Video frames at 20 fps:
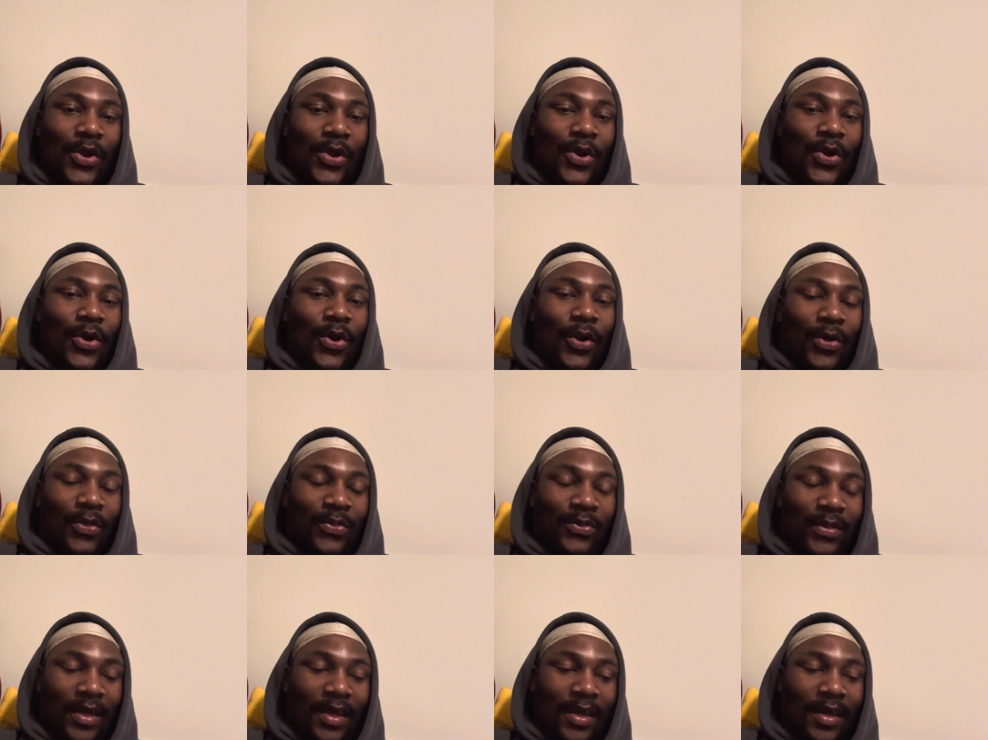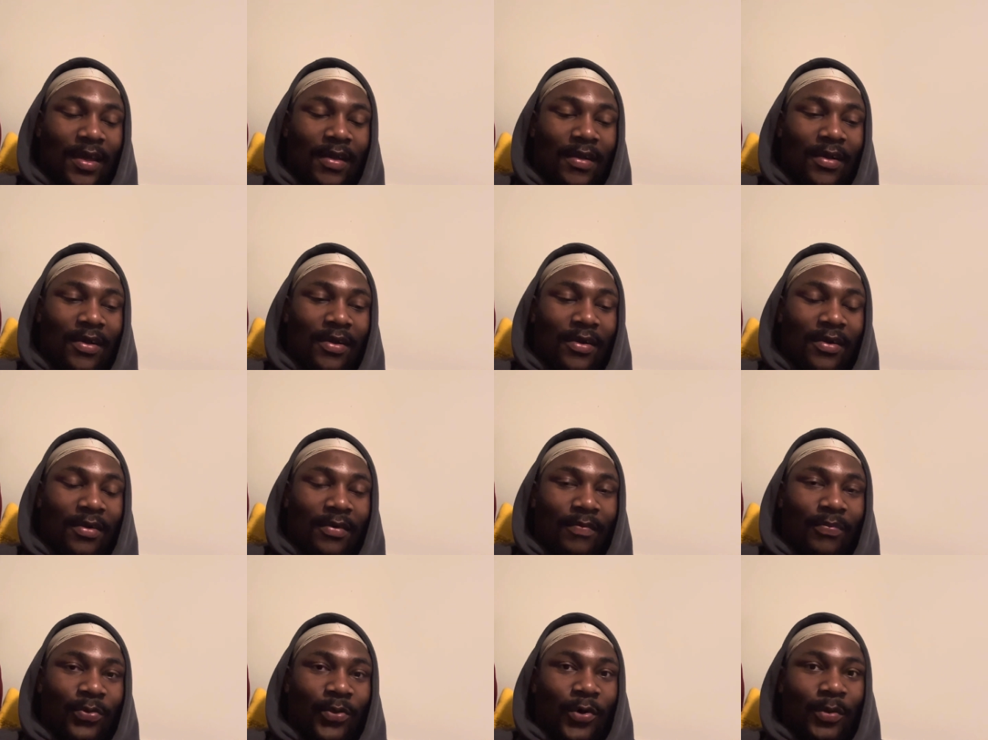nothing
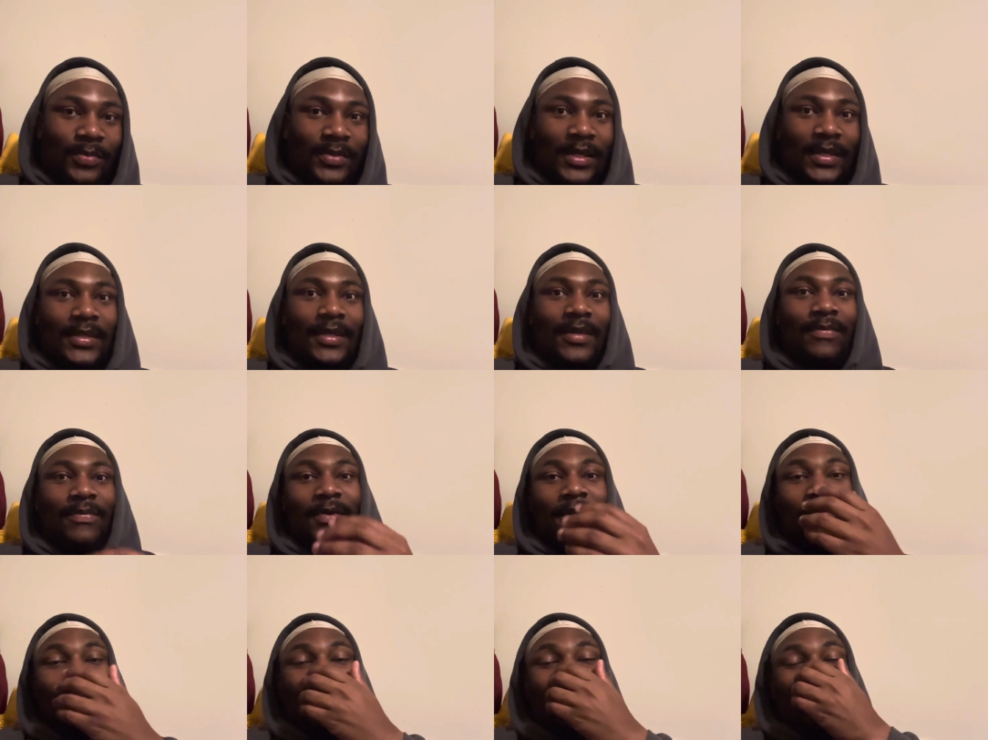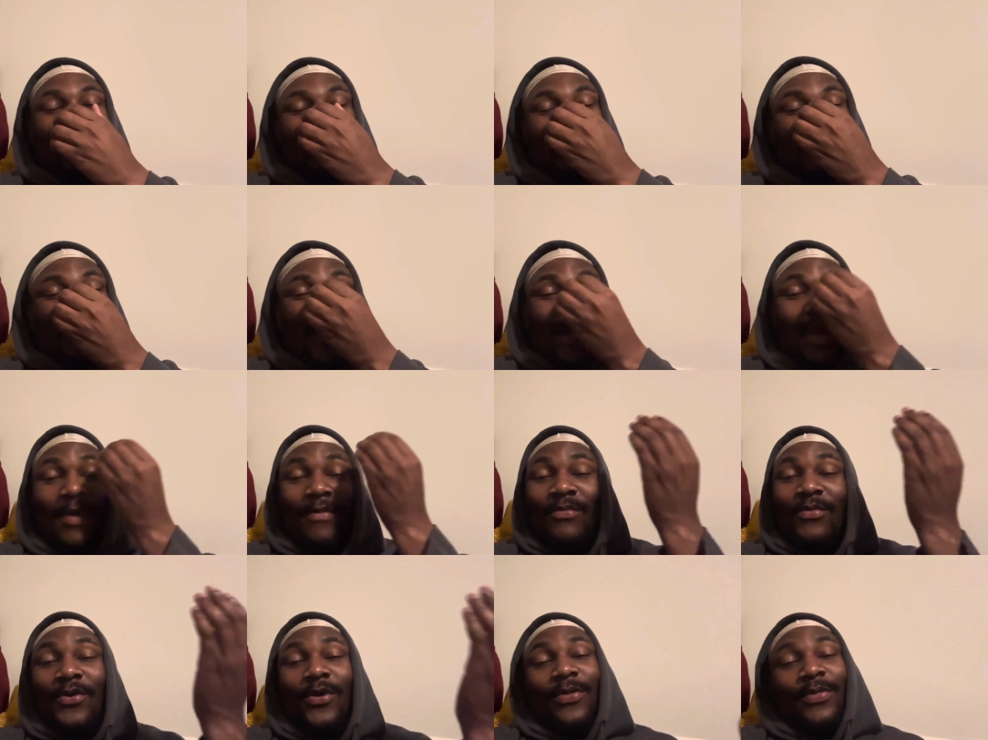objectively bad to say. I have
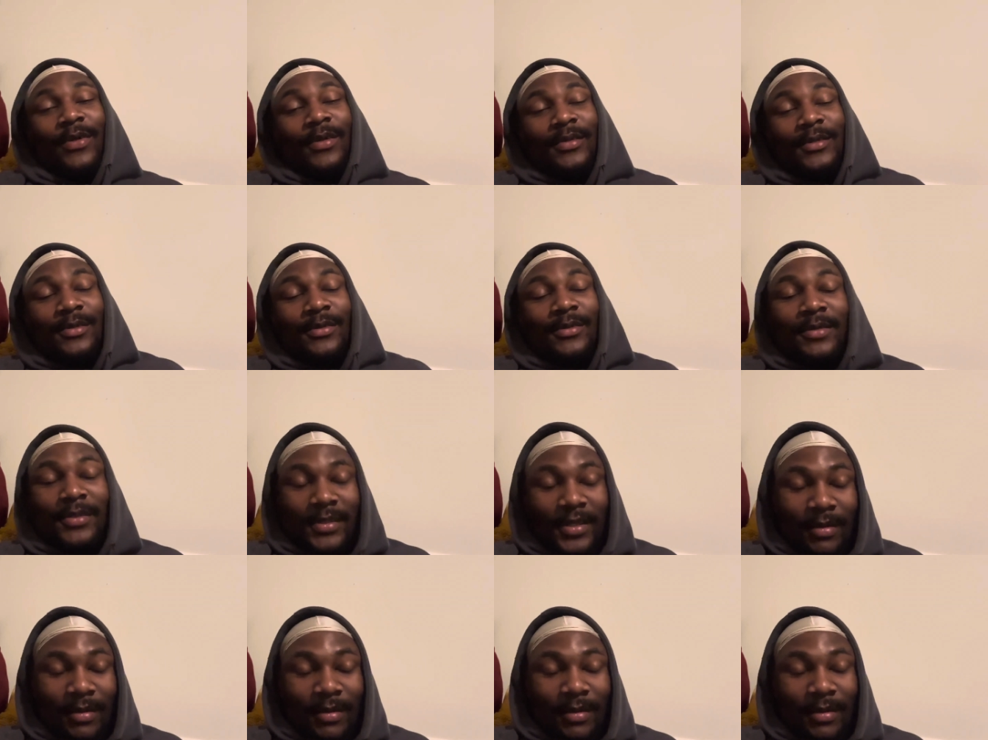nothing to say.